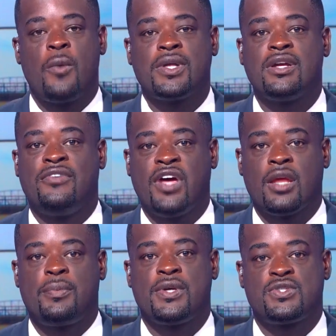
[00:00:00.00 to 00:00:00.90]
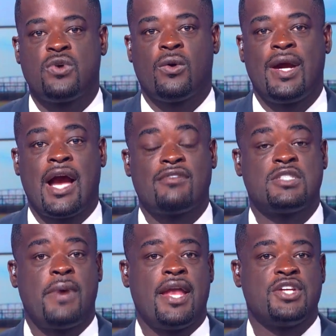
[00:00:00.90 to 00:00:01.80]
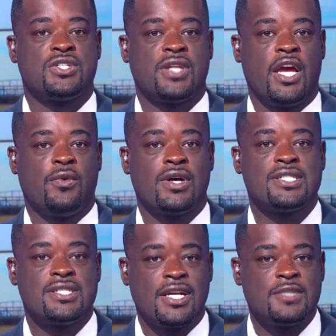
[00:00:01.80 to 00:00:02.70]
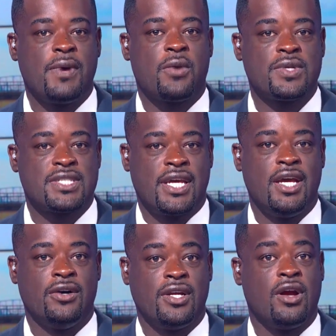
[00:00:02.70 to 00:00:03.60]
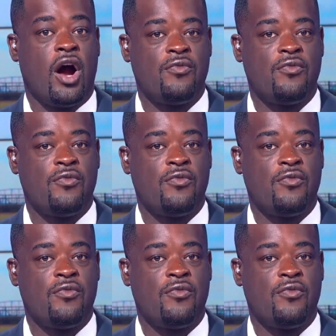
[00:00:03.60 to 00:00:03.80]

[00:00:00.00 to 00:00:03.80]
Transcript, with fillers: Start with a developing story out of Spanish Lake where a suspect was killed in an